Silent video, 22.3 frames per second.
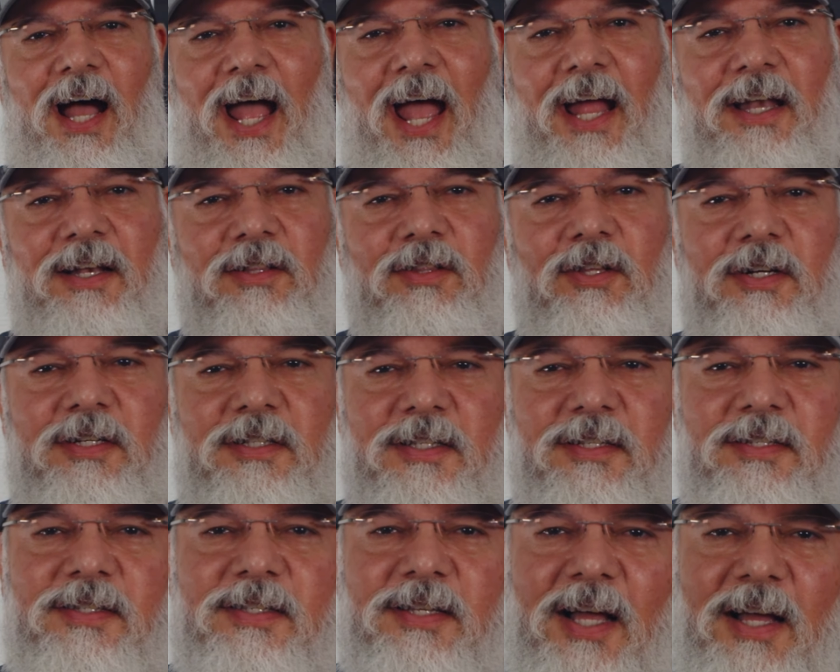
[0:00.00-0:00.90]
had to look
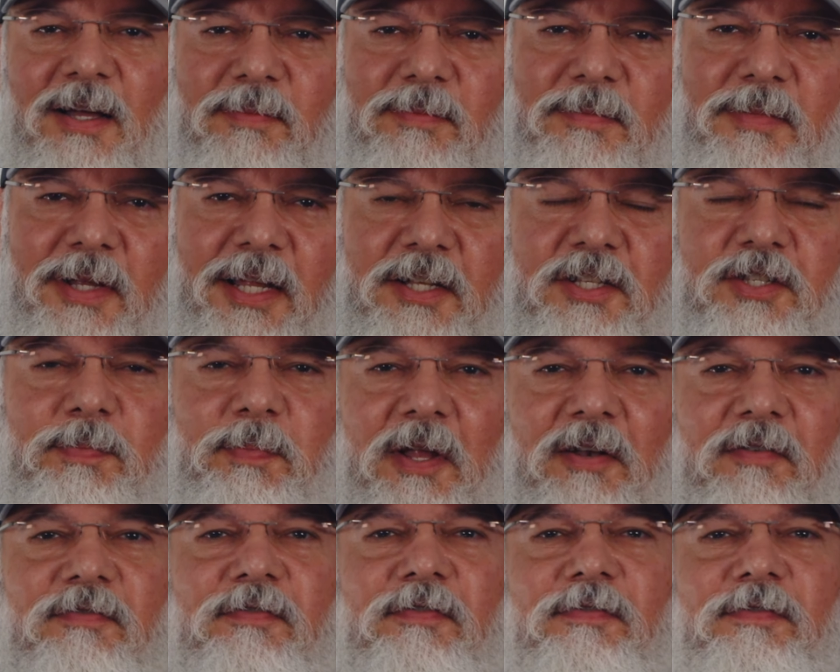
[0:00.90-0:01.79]
this up. It's
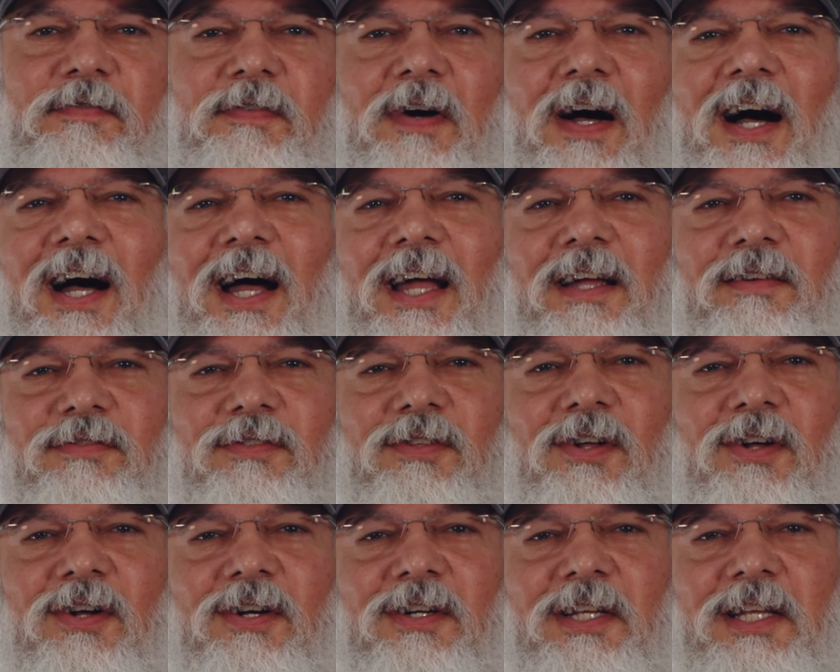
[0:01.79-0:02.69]
been 5
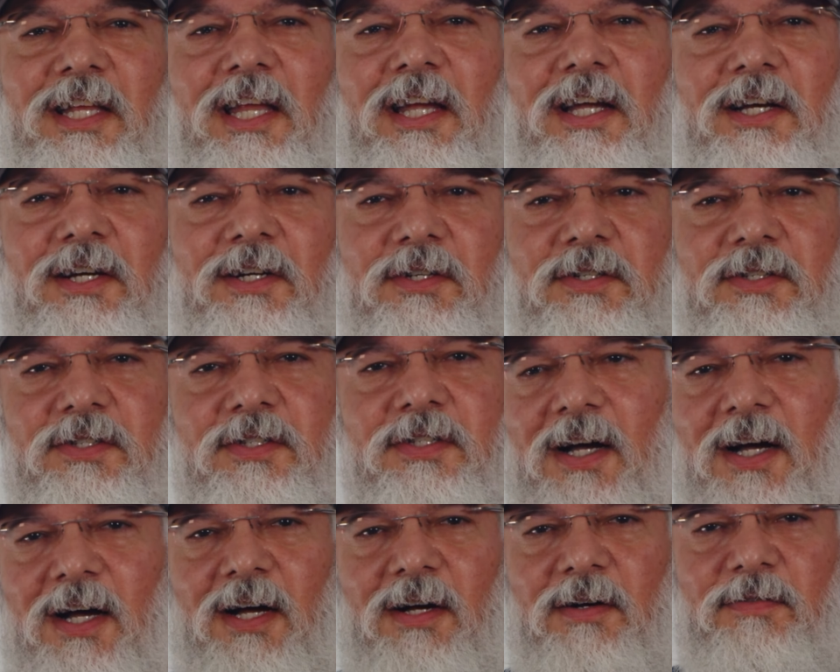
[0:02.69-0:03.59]
long years
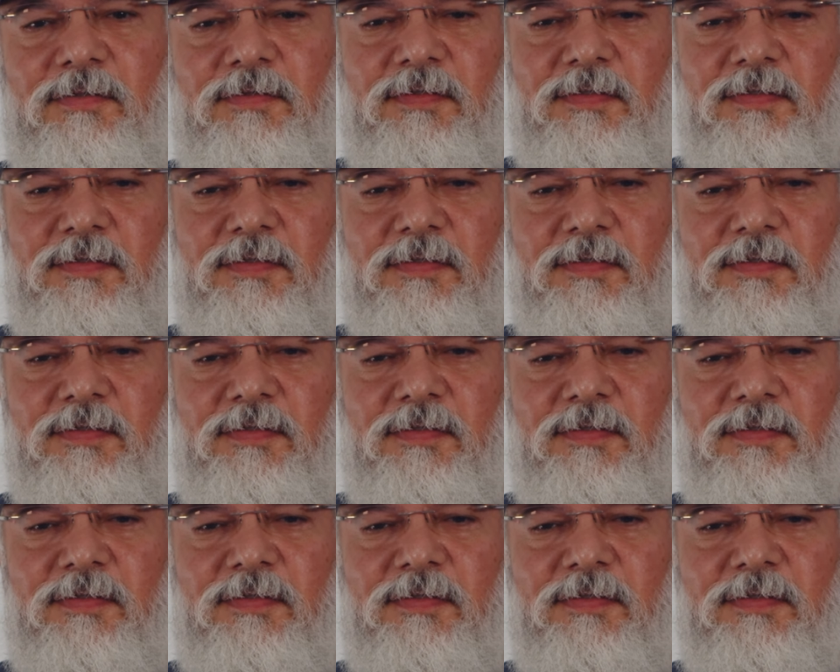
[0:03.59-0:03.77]
of